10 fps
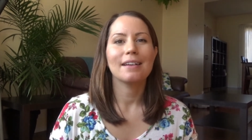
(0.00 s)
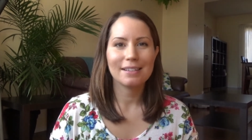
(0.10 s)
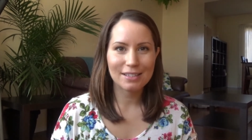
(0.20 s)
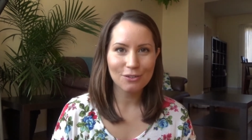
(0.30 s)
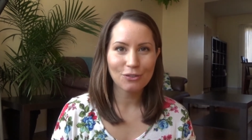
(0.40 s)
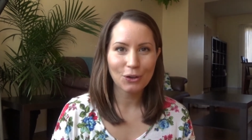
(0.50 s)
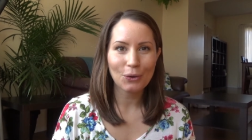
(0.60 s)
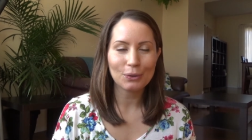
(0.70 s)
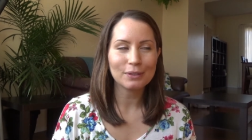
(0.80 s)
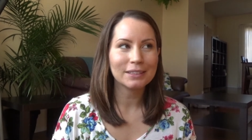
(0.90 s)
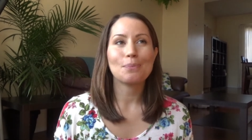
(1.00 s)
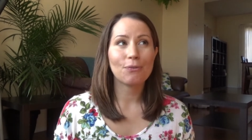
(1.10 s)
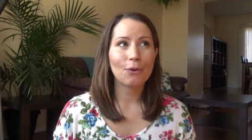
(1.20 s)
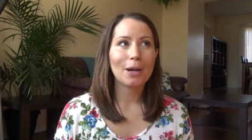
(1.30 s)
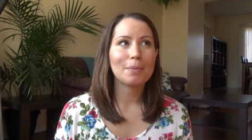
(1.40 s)
difficult.
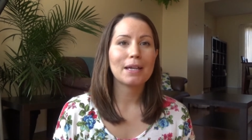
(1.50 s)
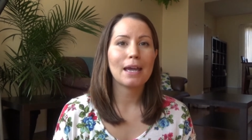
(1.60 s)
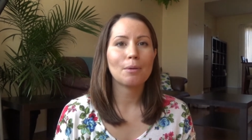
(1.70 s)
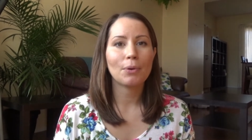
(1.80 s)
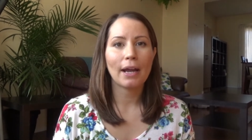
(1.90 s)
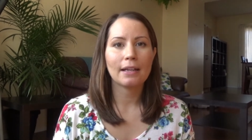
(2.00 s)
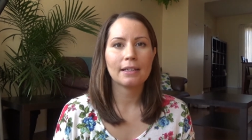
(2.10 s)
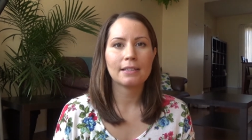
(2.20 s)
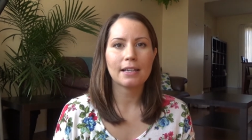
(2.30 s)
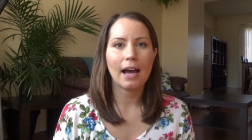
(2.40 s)
Before I became pregnant,